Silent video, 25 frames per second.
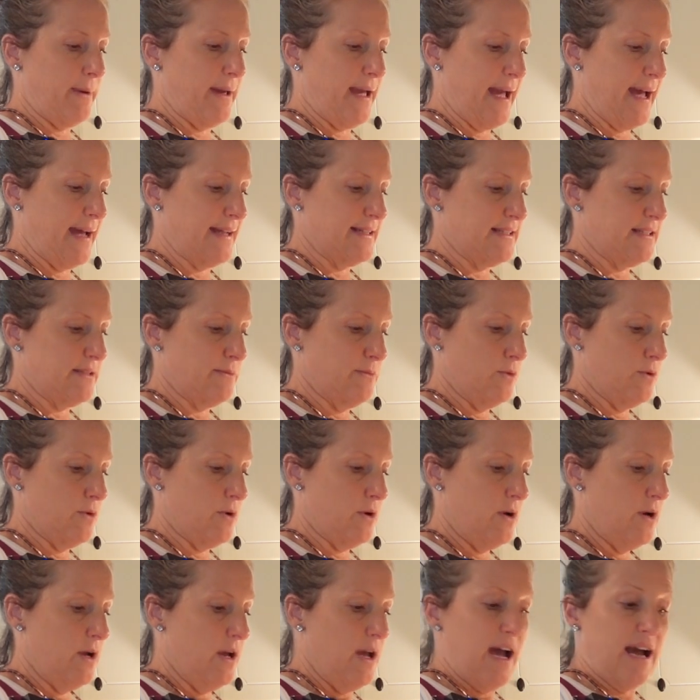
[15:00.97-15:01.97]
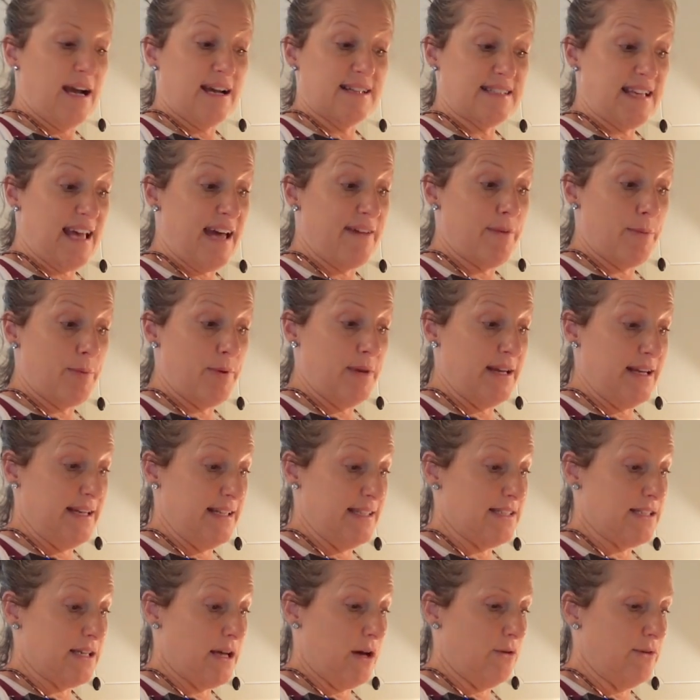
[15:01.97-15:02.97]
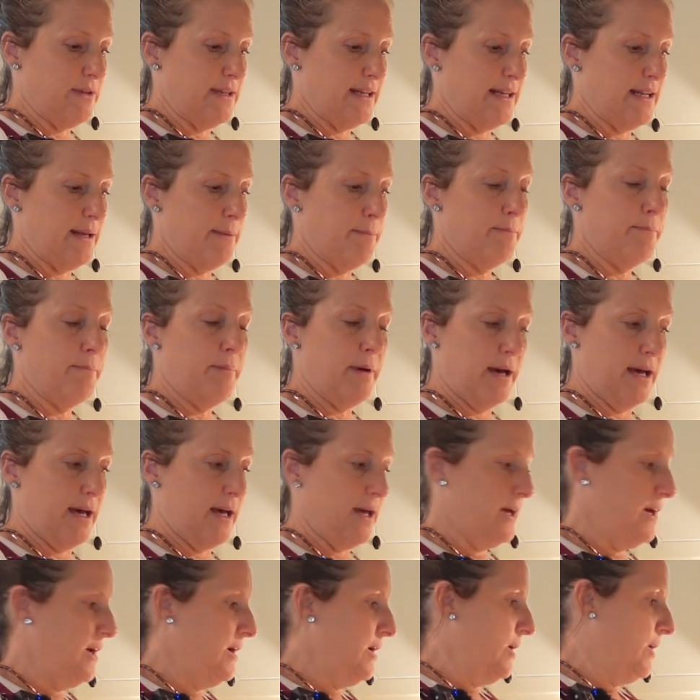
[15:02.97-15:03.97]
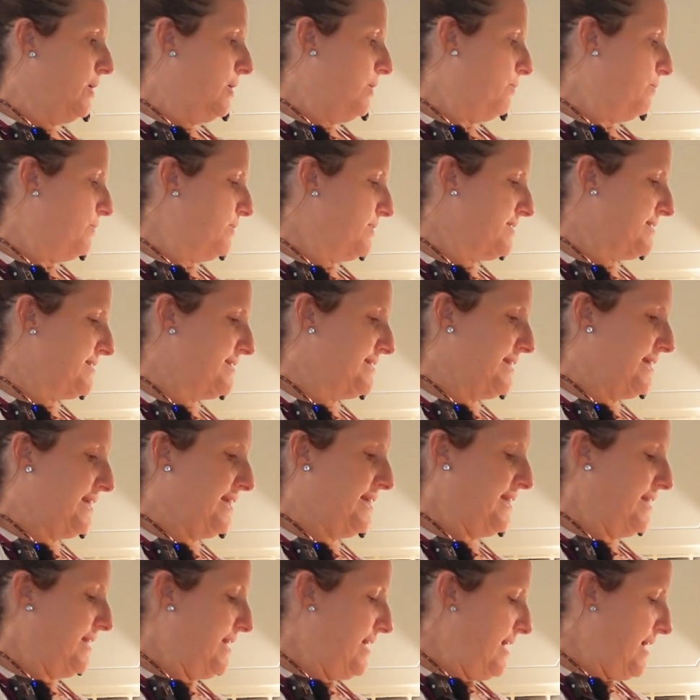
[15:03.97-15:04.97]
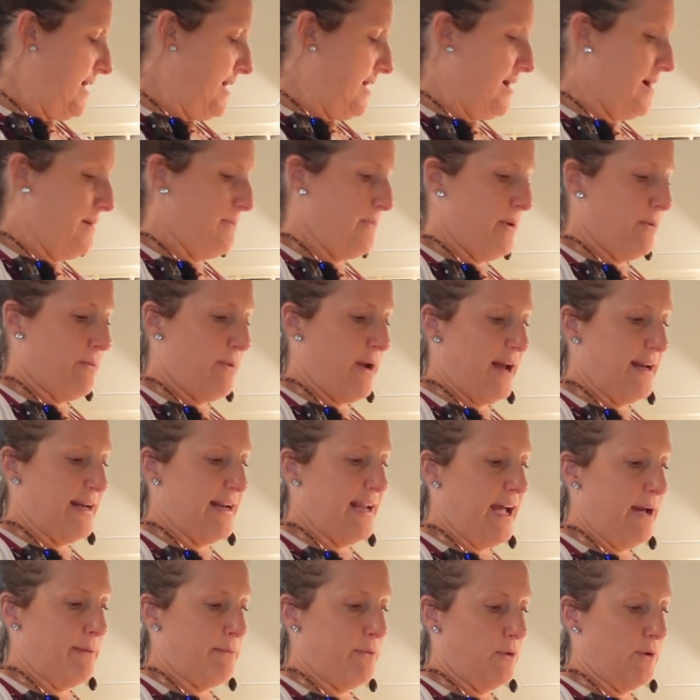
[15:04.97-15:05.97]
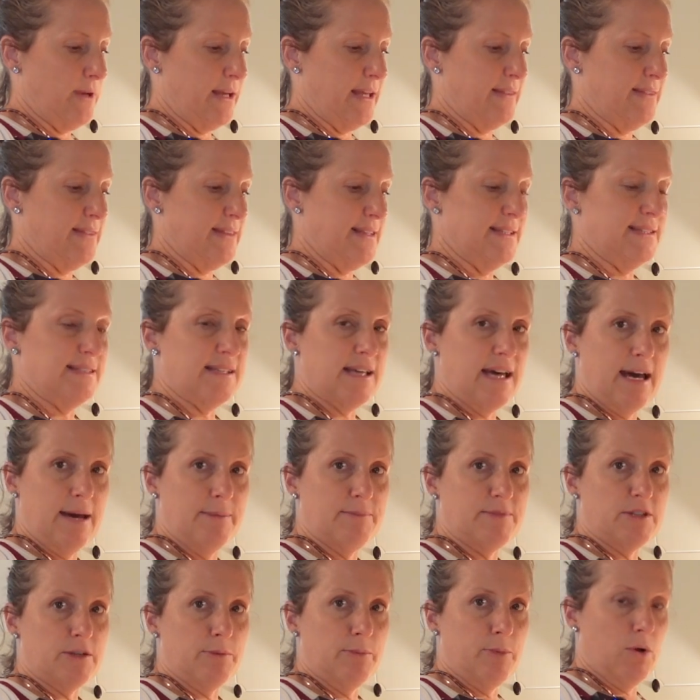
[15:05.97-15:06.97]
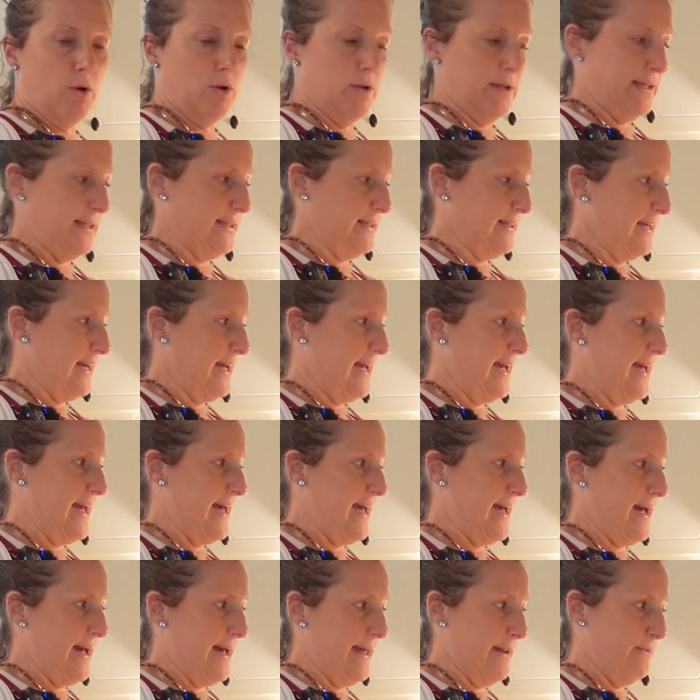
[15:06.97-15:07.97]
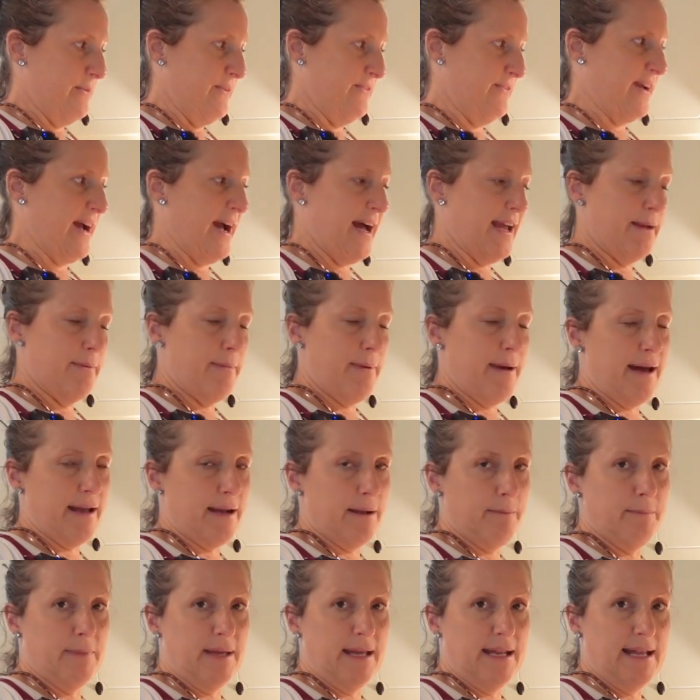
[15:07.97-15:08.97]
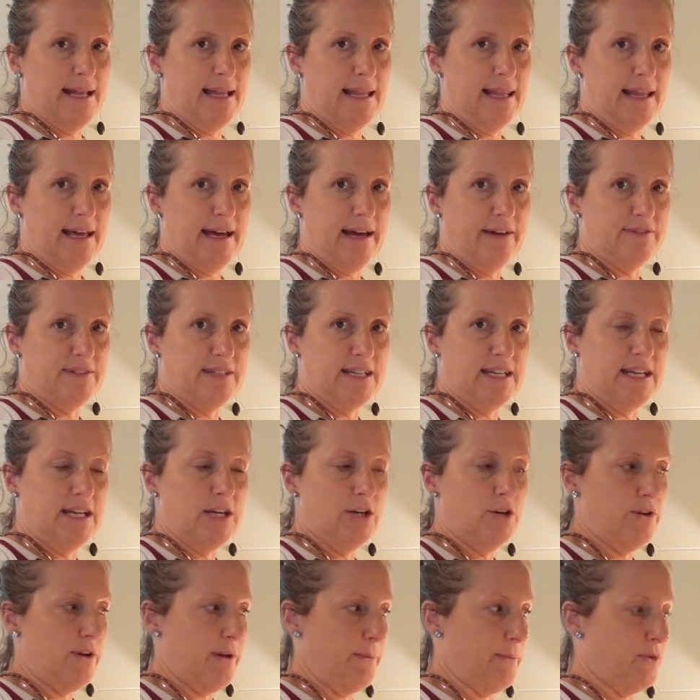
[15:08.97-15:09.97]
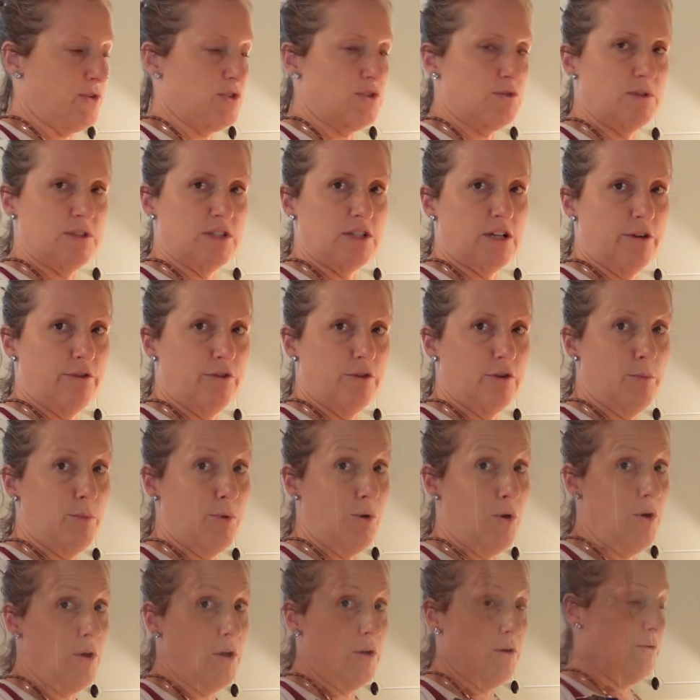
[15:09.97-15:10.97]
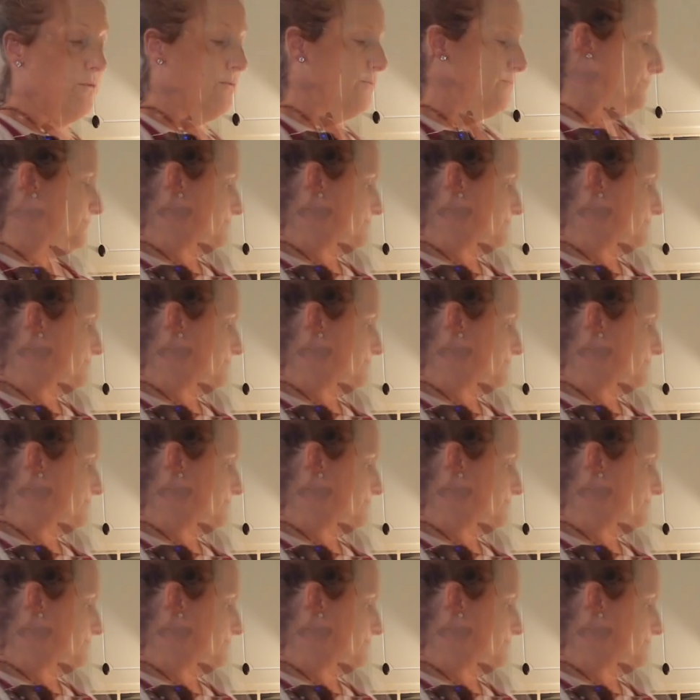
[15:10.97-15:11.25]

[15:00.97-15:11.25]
add some more because I haven't put any salt in it, but we'll see. But right now I'm going to get this up to boiling, and we've got about a minute left here. I'm going to switch it over to broil.